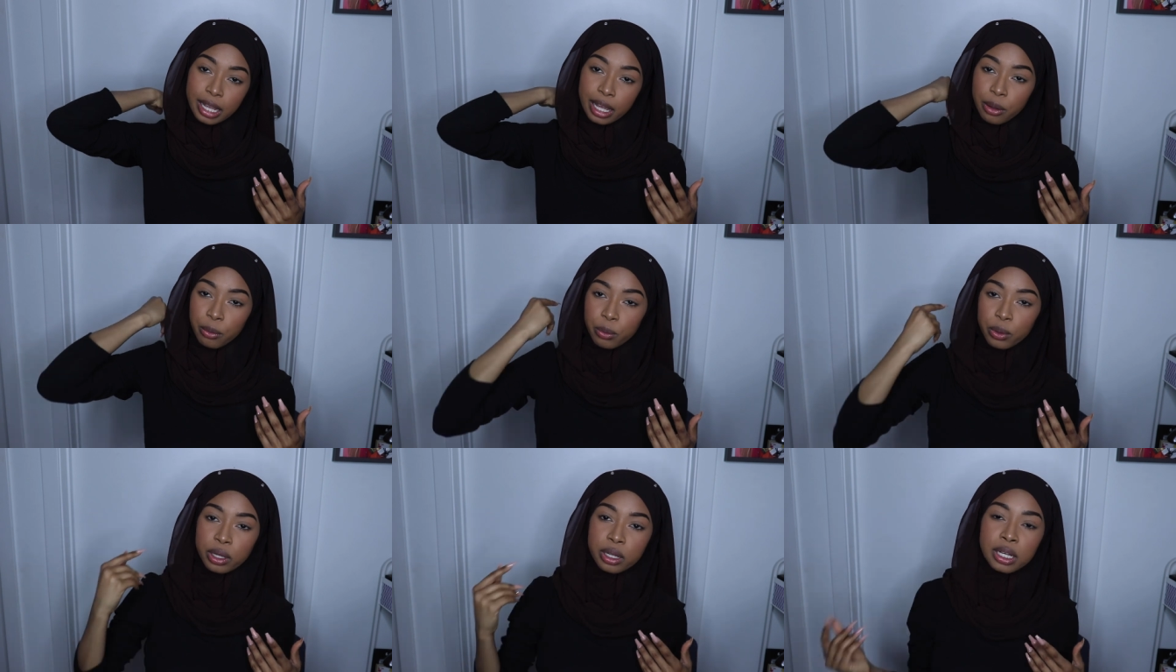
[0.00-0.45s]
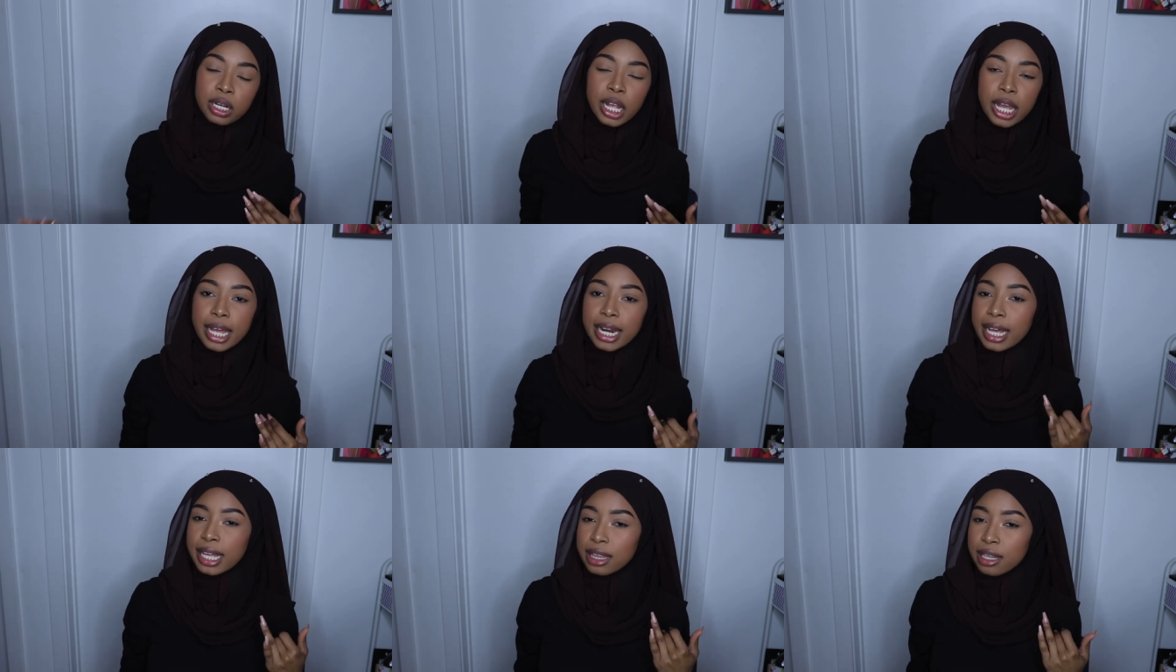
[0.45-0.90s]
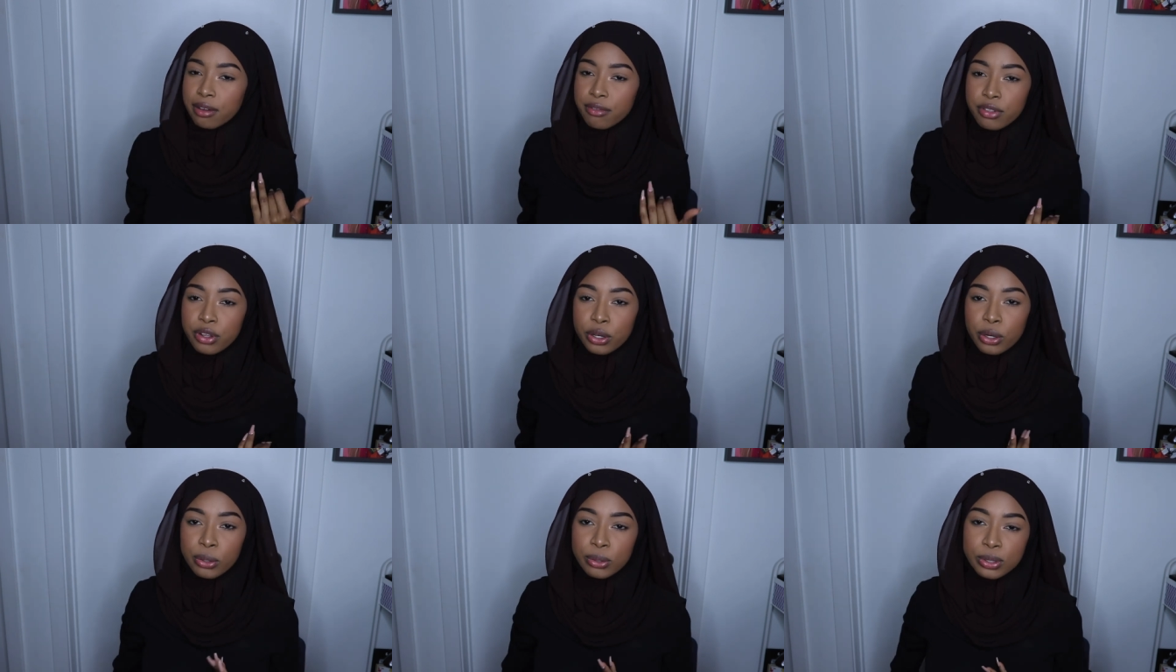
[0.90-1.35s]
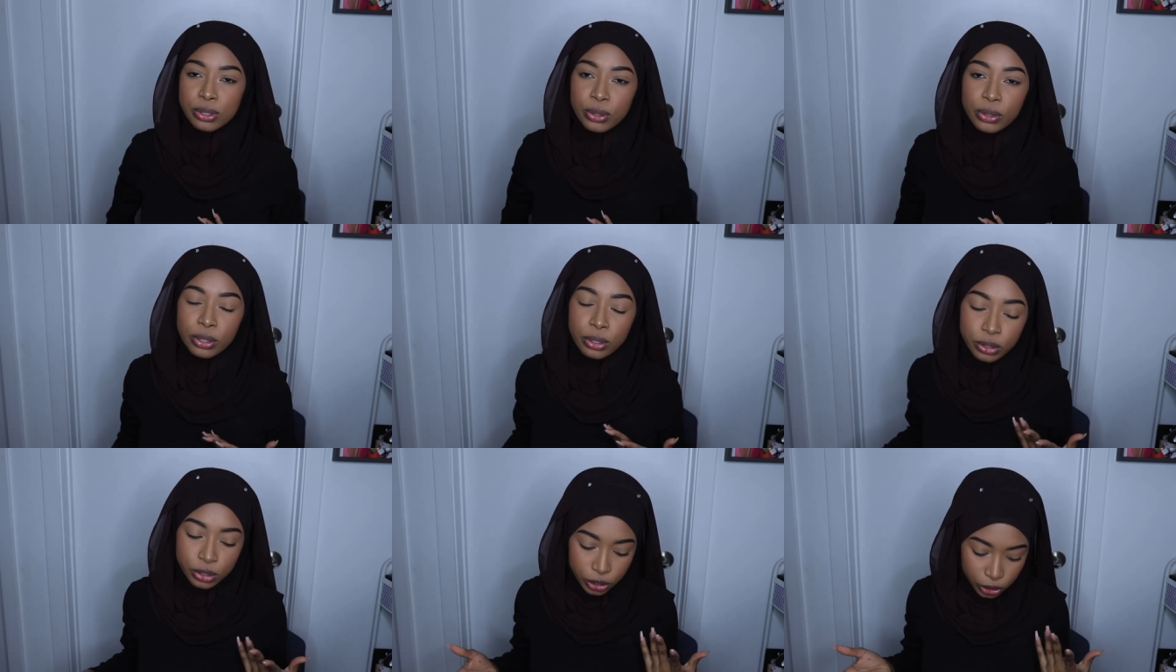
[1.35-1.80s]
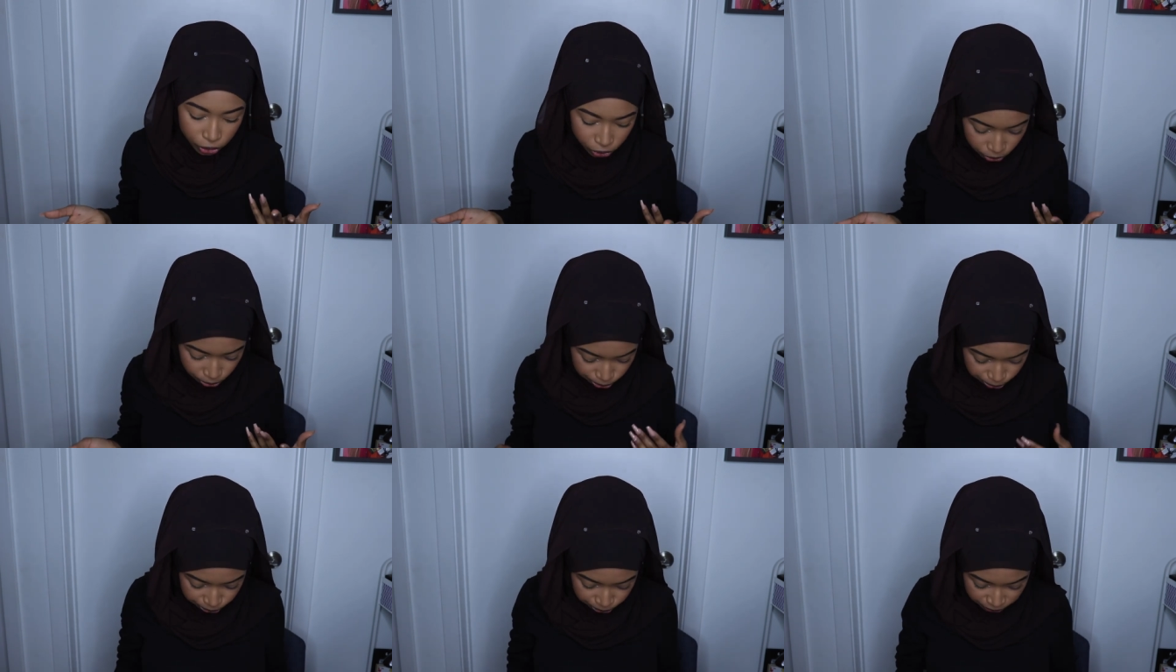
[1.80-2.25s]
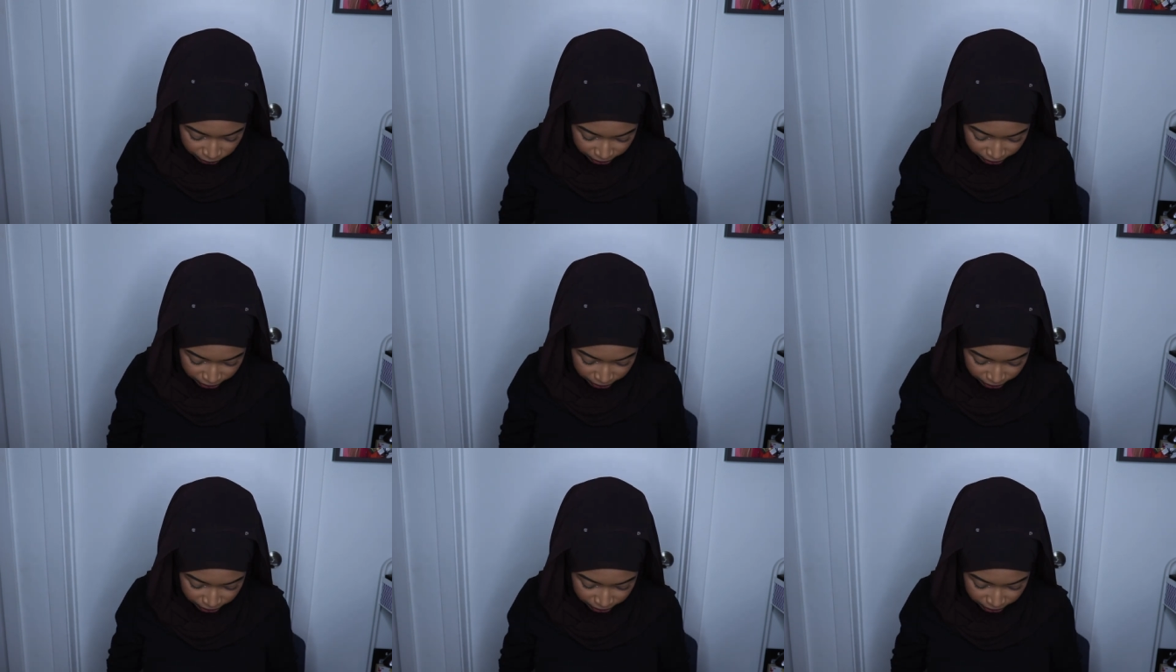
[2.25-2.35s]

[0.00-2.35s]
and get one and I love their ghost oil so